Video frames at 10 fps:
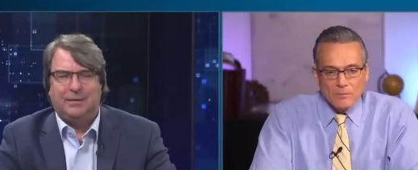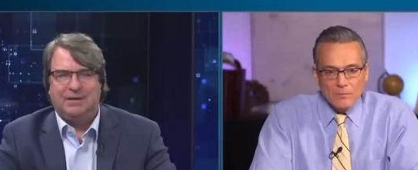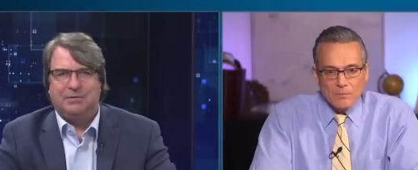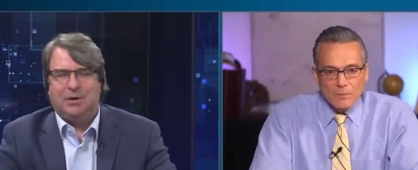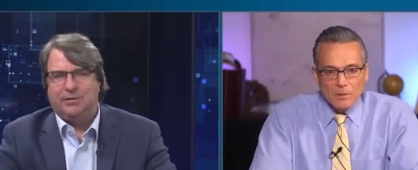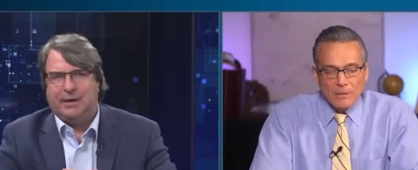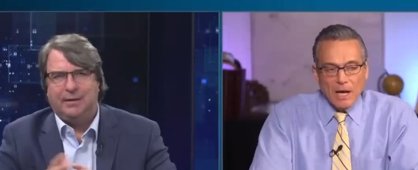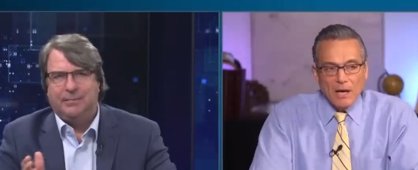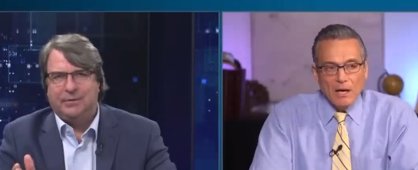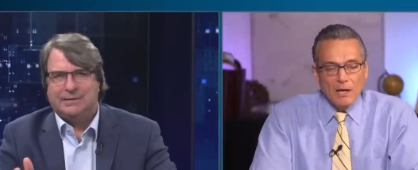Speaker 1: Even though that
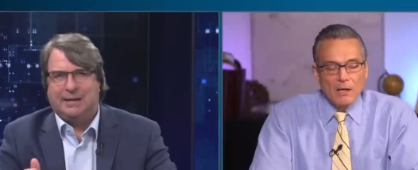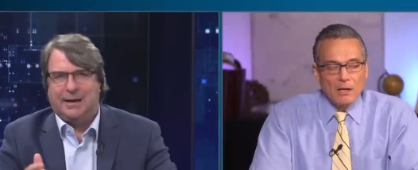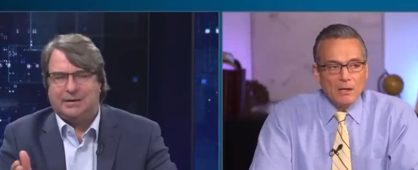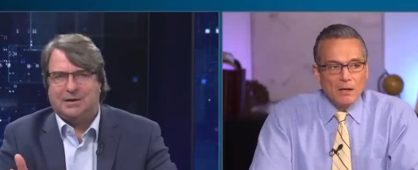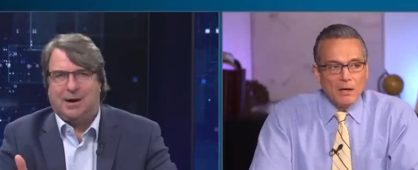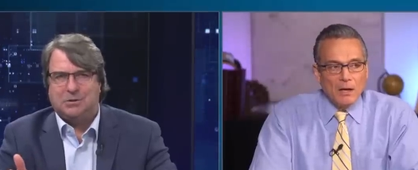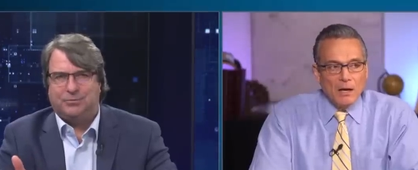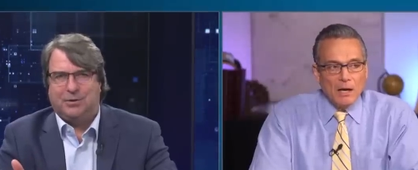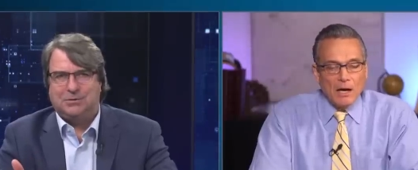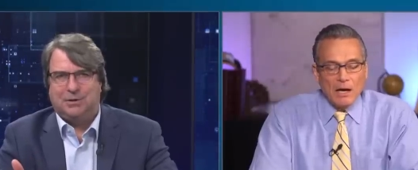there's a lot of
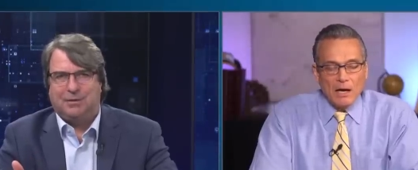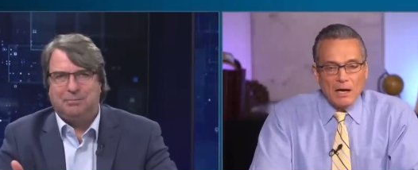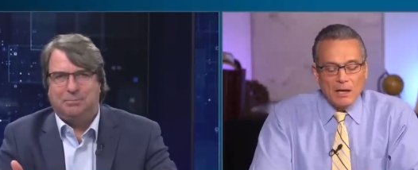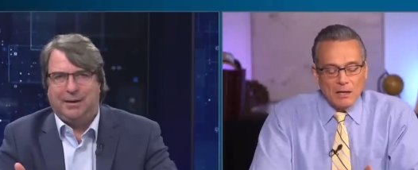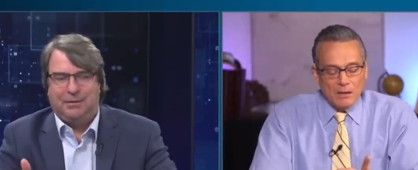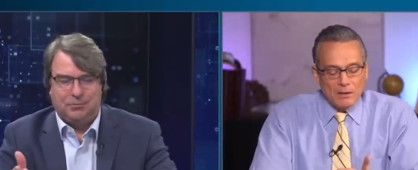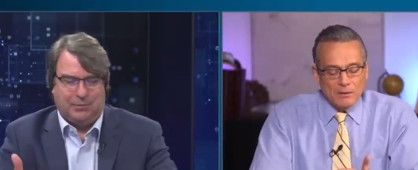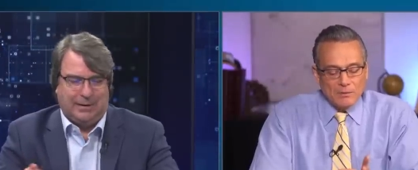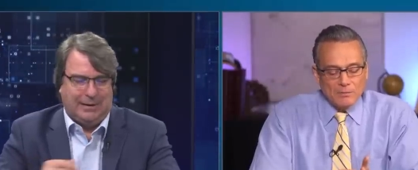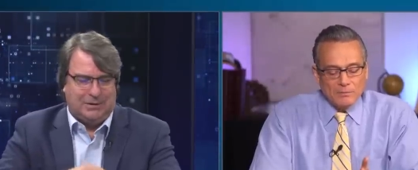controversy around Bing, which
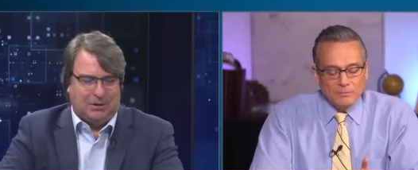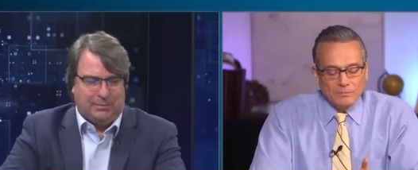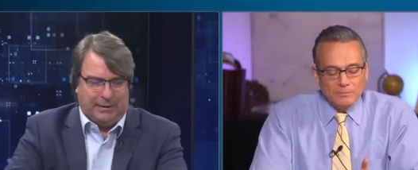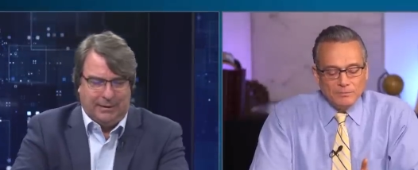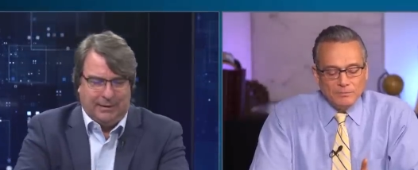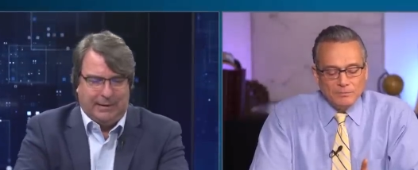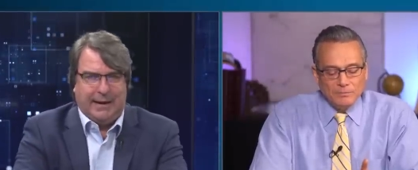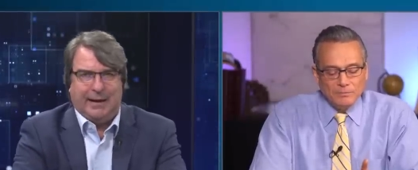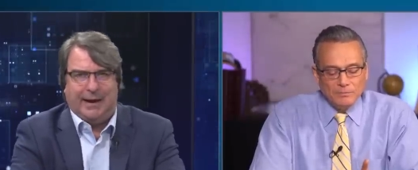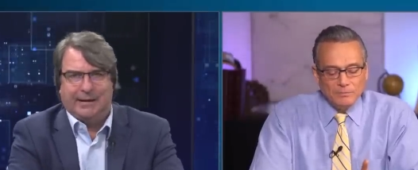we'll get into, but
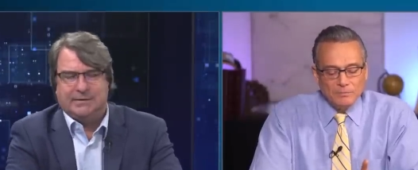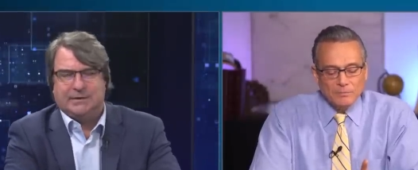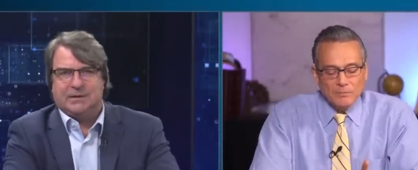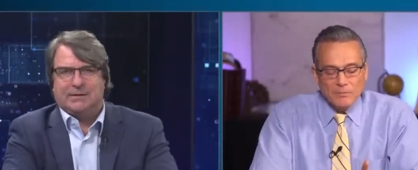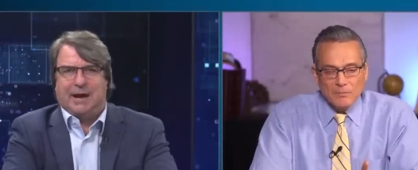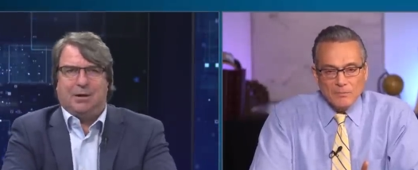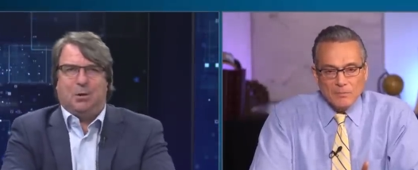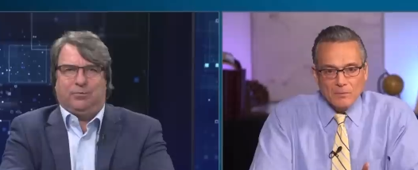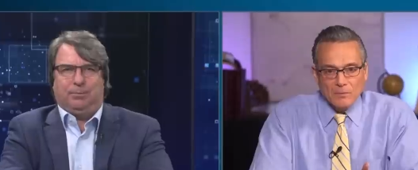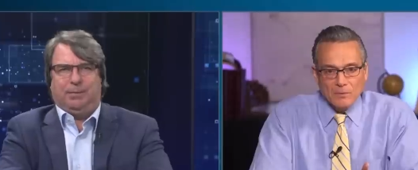AI is, this is not
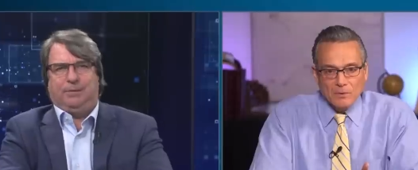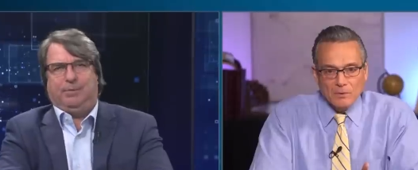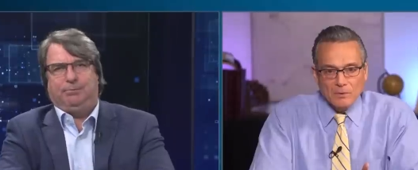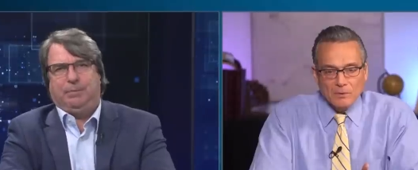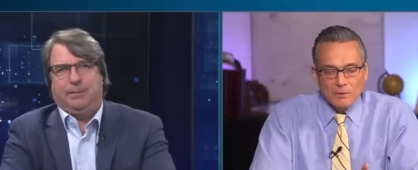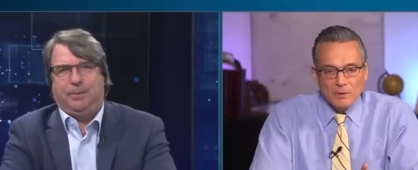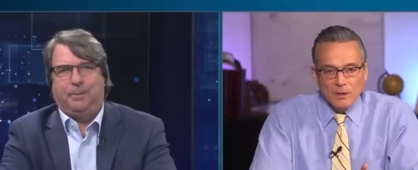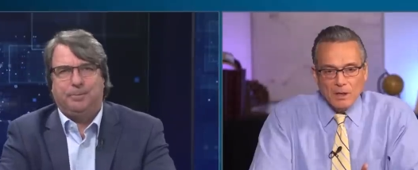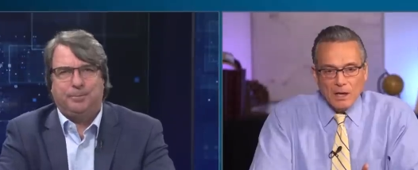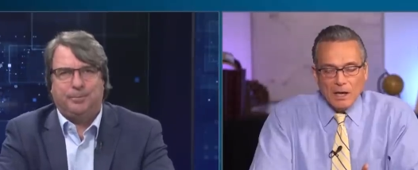over,
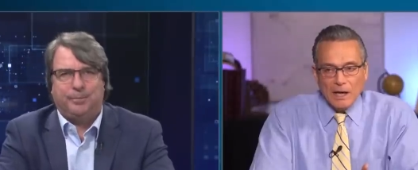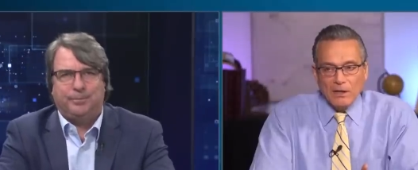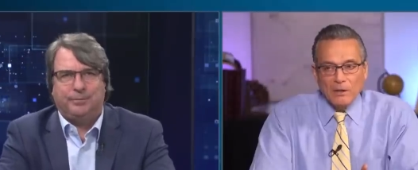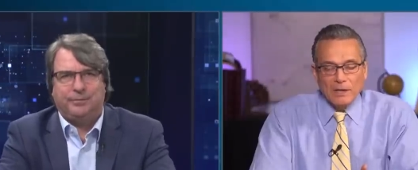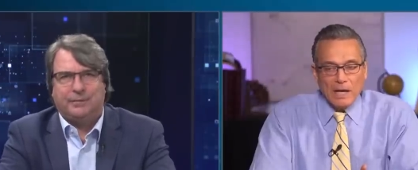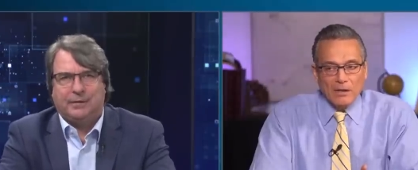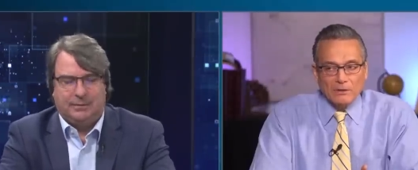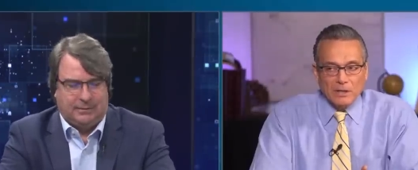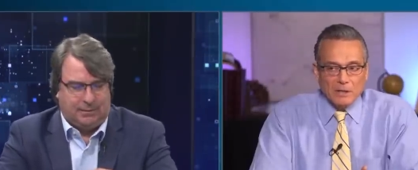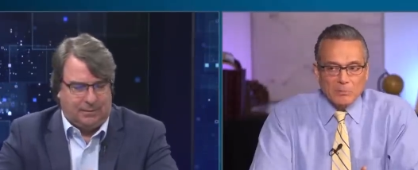people.
Speaker 2: I don't, and I don't
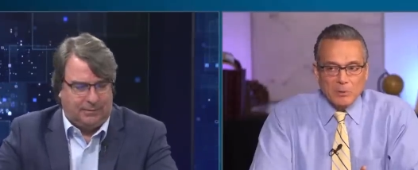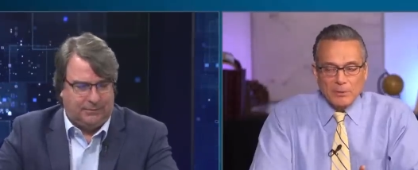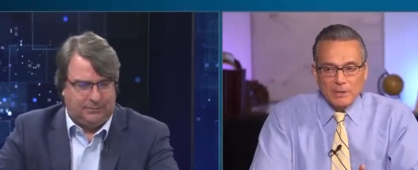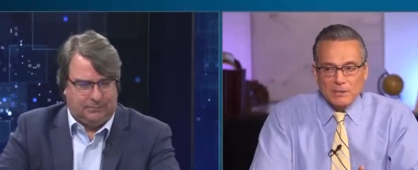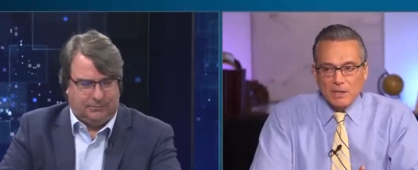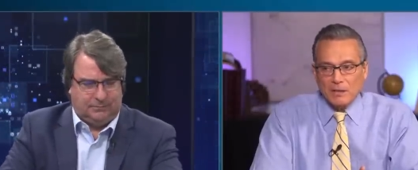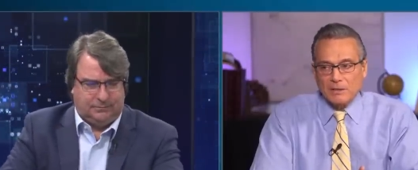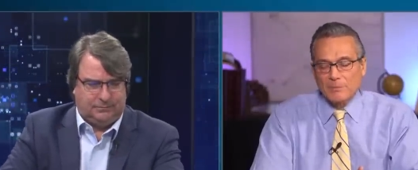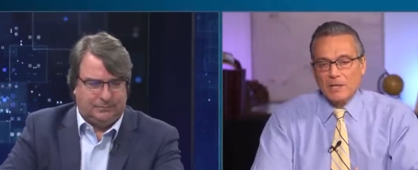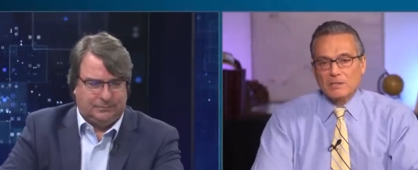think, I mean, it's not,
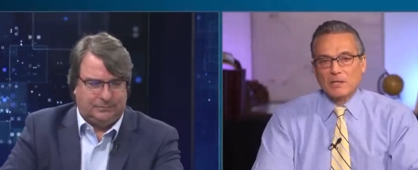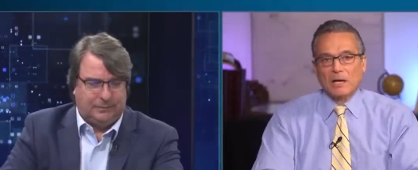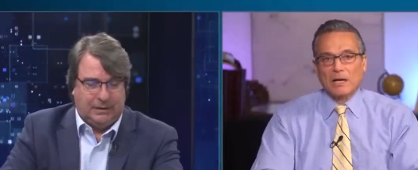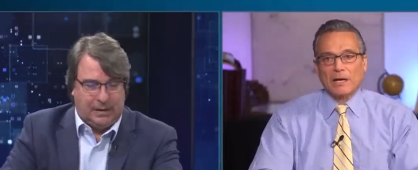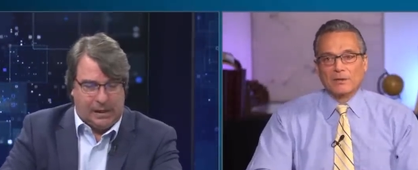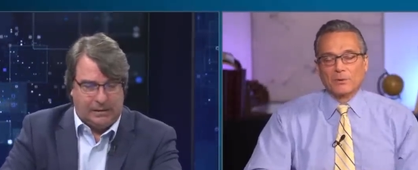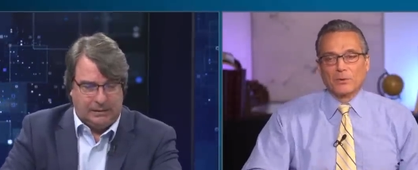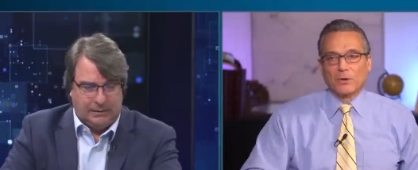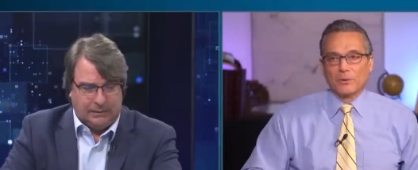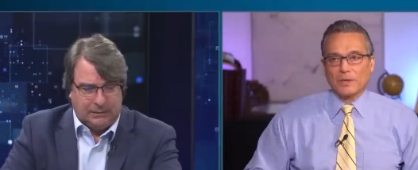to me, it's not either
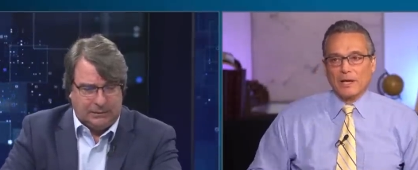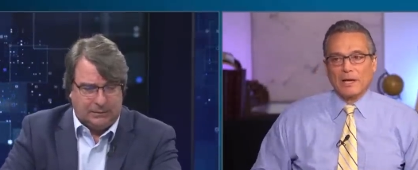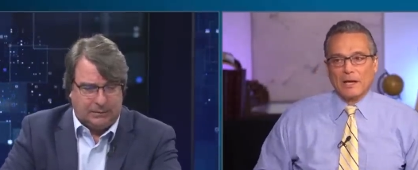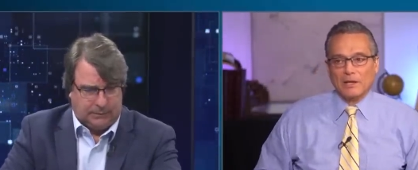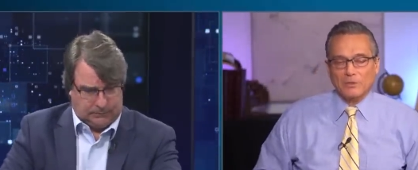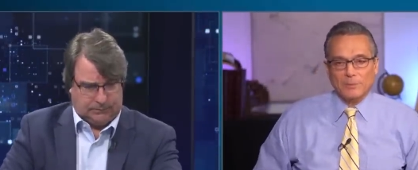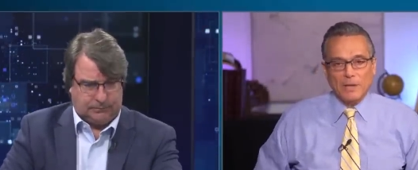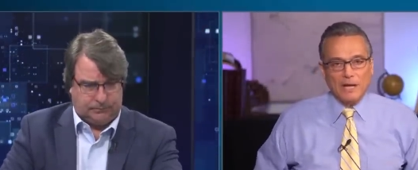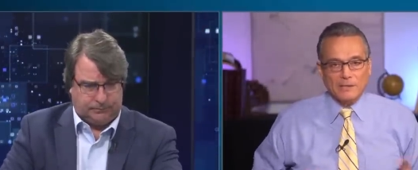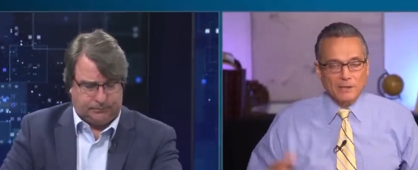or with AI and crypto.
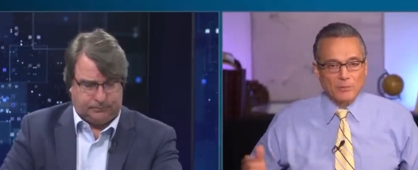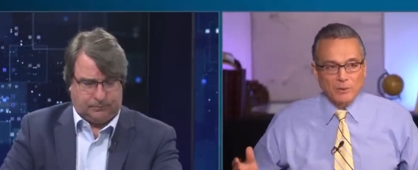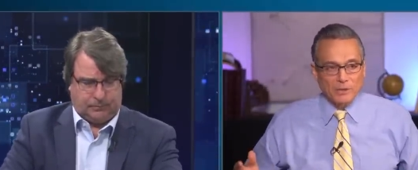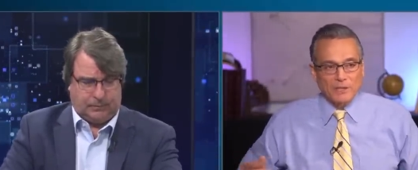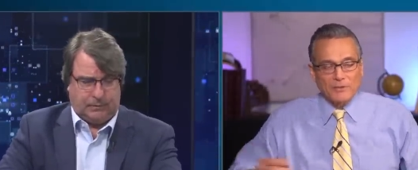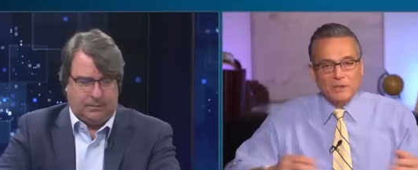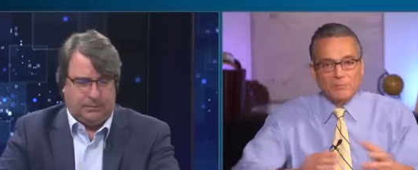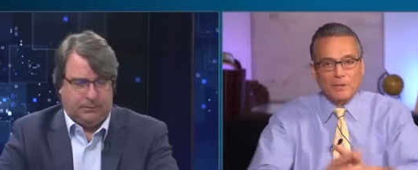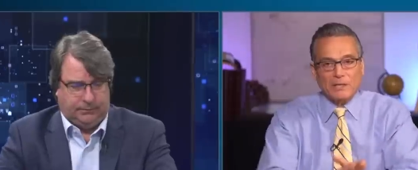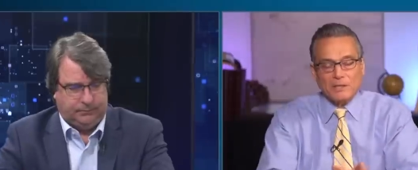I still believe in the
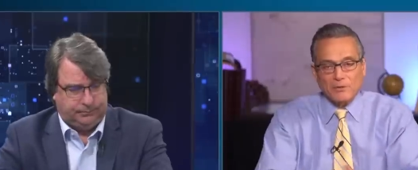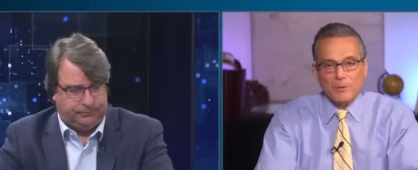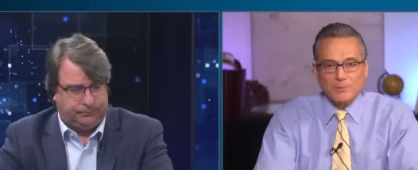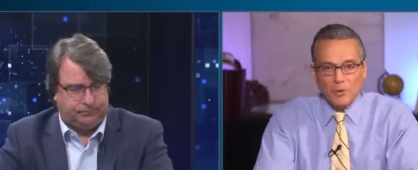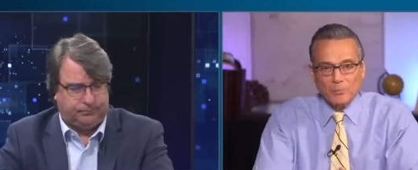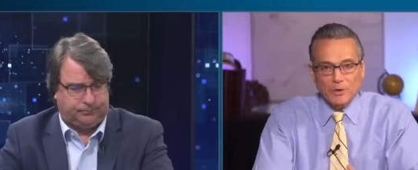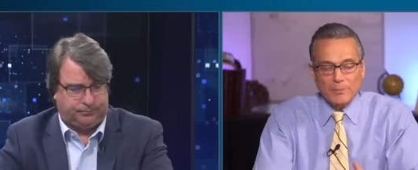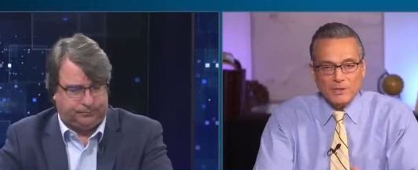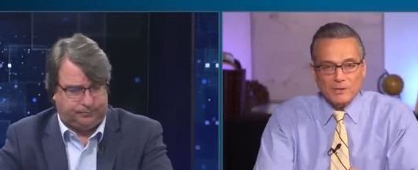basic crypto premise